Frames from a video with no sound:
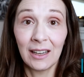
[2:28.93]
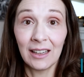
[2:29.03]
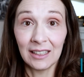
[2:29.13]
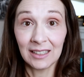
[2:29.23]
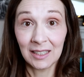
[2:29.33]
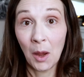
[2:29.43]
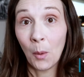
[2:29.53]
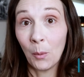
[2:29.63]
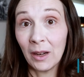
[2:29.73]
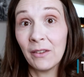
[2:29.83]
is,
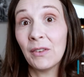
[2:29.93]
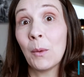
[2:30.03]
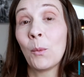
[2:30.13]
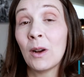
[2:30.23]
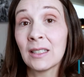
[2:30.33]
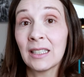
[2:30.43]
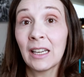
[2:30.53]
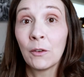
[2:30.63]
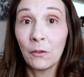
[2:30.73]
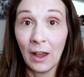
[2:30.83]
what if it was
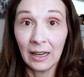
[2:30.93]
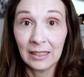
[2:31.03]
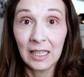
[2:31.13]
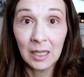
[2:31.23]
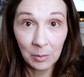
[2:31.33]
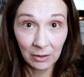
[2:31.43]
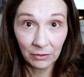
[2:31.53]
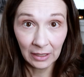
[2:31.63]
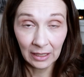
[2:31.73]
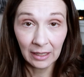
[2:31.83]
in fact
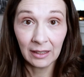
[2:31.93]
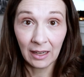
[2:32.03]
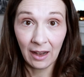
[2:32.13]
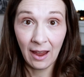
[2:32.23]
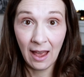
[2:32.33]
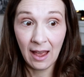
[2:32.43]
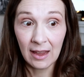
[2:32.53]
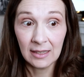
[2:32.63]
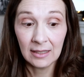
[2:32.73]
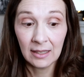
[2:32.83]
EBV that I
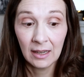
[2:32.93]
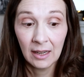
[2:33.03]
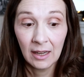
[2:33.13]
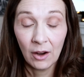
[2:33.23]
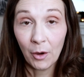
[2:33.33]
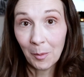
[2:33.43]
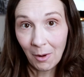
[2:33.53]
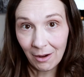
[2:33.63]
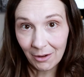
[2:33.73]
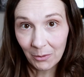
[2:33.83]
had, or
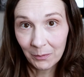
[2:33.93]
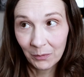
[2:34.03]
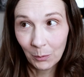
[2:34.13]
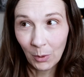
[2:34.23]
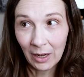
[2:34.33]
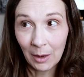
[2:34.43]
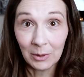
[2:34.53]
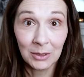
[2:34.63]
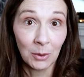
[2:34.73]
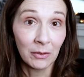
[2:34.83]
mono, when I
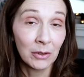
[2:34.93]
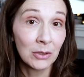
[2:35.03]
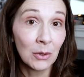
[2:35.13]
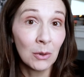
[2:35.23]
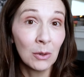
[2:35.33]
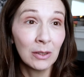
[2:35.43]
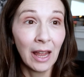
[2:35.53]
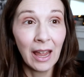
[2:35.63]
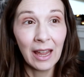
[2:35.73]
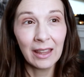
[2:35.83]
was 12 years old,
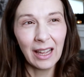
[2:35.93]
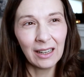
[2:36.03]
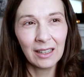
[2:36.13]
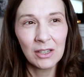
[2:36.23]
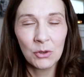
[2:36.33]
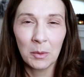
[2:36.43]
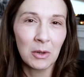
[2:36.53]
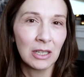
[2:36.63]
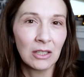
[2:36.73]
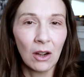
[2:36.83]
and that
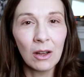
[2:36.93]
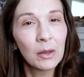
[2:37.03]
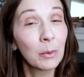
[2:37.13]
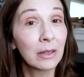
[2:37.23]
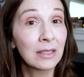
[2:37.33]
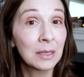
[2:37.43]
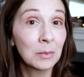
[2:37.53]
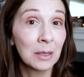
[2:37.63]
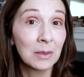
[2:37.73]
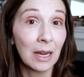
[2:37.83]
contributed to all the weird
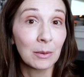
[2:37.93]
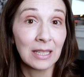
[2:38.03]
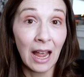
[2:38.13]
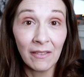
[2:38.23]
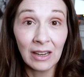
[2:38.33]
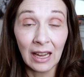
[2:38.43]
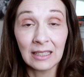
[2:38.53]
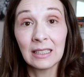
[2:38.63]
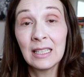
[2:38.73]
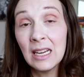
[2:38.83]
symptoms I was having as
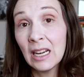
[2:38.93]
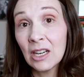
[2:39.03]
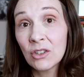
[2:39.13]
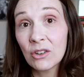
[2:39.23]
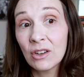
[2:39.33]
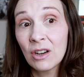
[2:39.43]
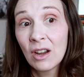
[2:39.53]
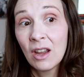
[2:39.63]
a teenager,